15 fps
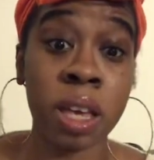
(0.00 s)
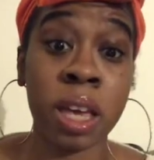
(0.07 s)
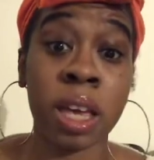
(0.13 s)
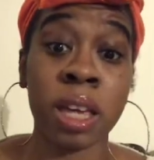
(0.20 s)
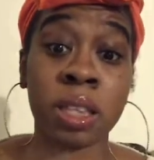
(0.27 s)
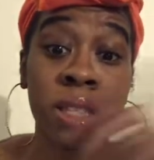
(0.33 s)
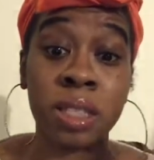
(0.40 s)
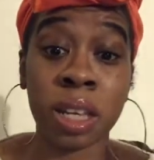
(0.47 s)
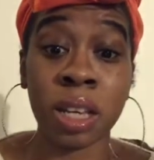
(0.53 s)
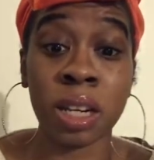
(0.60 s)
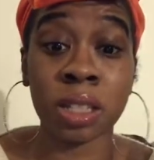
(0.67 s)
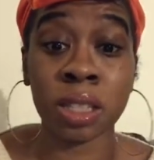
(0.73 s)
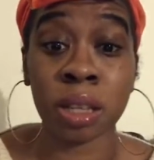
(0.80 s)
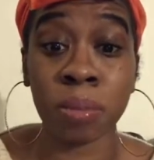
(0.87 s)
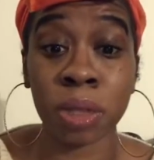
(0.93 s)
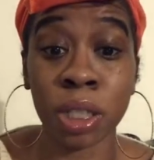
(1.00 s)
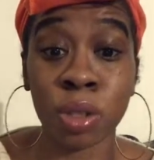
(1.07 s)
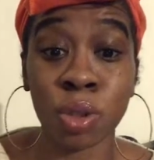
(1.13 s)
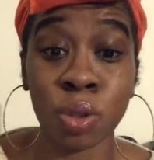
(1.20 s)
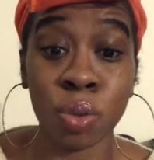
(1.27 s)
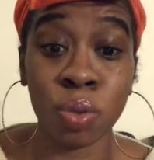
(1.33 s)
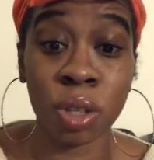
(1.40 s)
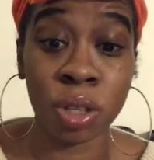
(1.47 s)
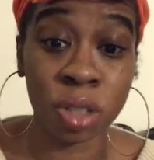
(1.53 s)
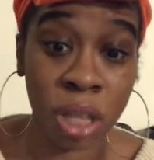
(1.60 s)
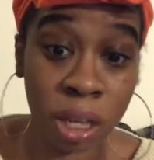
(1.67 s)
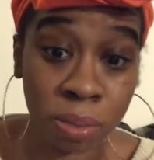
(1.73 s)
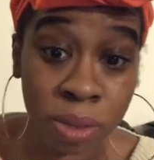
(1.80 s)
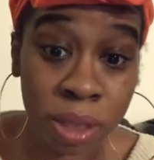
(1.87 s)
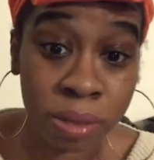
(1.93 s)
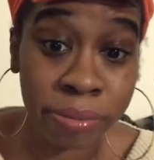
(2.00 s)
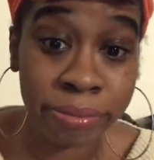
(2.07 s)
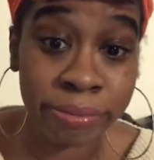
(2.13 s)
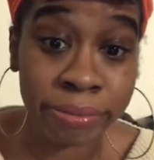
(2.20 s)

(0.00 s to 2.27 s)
and the State Assembly to do their jobs.